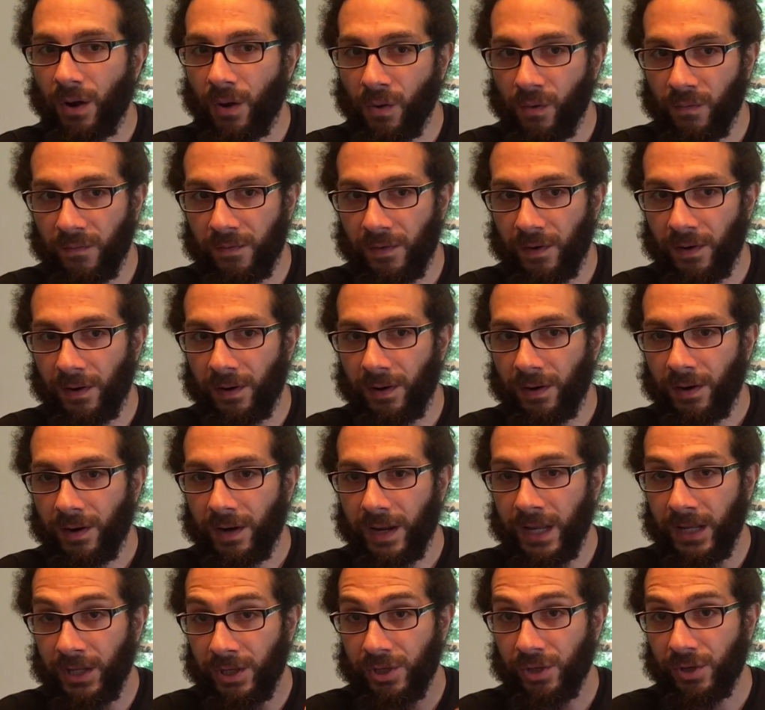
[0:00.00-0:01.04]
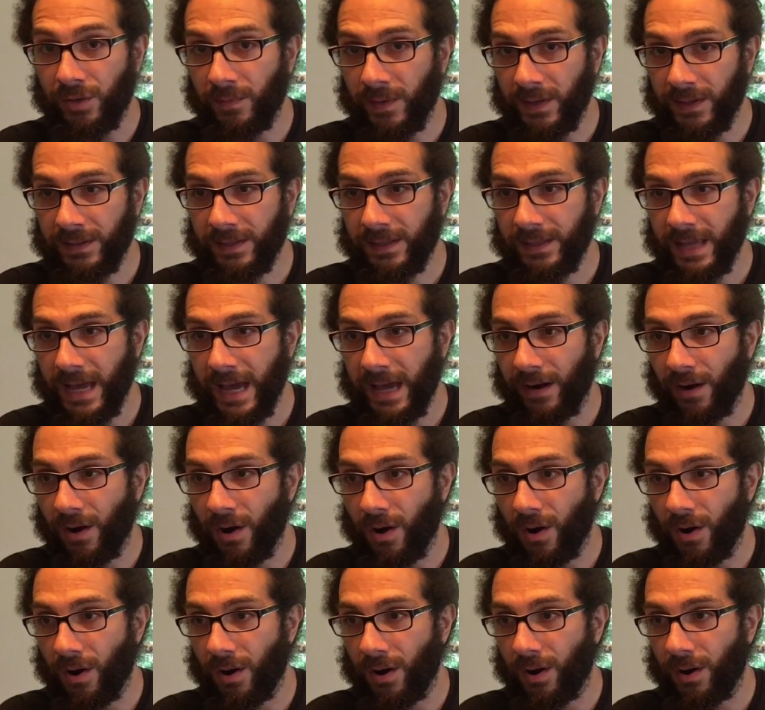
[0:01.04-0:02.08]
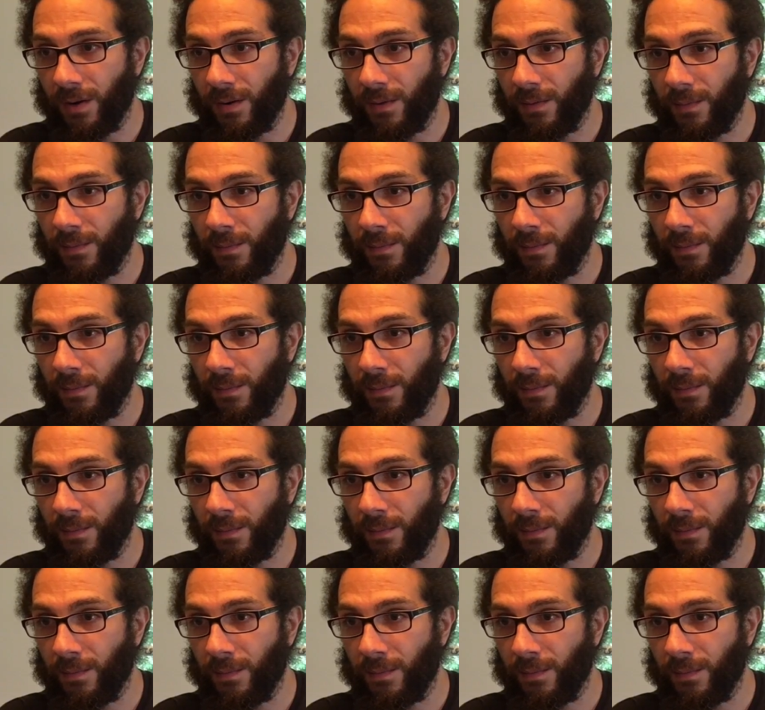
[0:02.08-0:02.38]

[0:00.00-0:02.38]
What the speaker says: over instruments that are